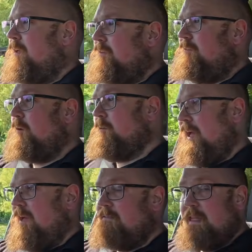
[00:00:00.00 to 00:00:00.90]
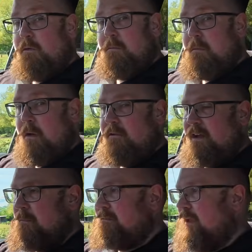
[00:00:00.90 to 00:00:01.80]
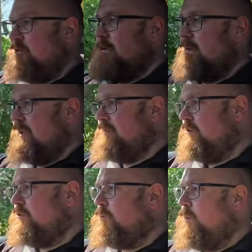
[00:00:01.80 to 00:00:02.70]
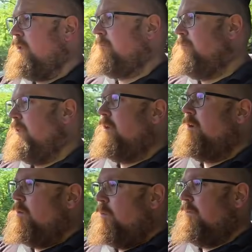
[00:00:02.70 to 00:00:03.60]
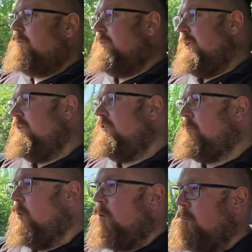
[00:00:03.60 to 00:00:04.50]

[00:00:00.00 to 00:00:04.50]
So yeah, that would be my recommendation. Edition 1 with the Sport